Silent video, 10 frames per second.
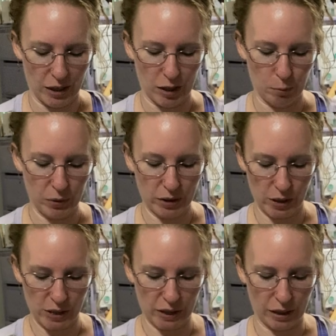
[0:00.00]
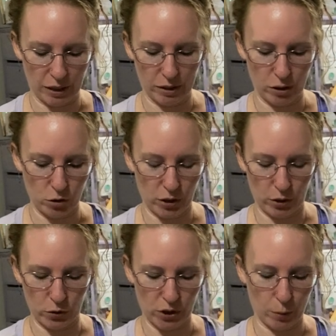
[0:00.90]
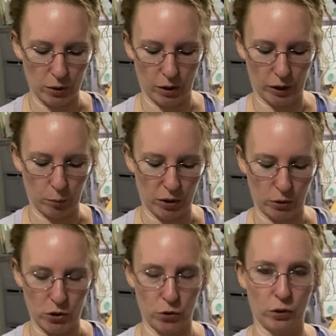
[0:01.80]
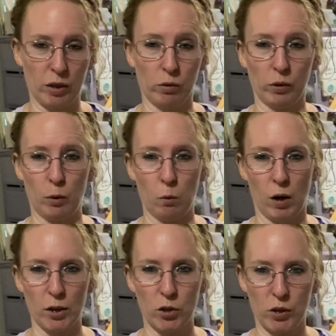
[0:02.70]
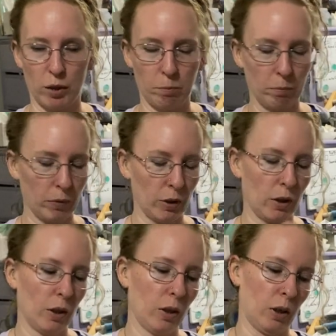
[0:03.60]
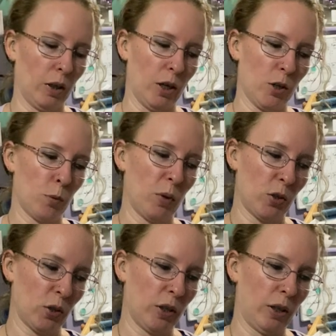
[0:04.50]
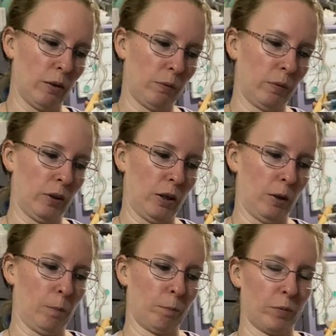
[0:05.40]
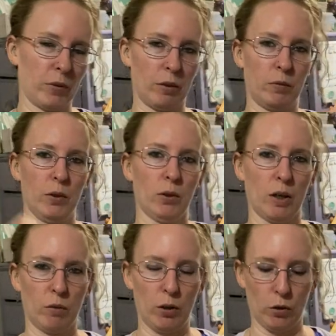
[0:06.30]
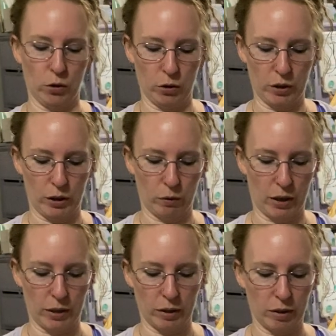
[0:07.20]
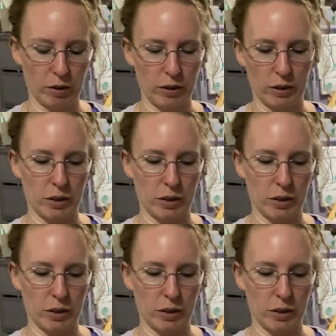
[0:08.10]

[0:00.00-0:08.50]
um, because again, usually those type of documentaries, you don't have to really watch them. Uh, especially if, you know, if you're kind of a nerd and you like eh,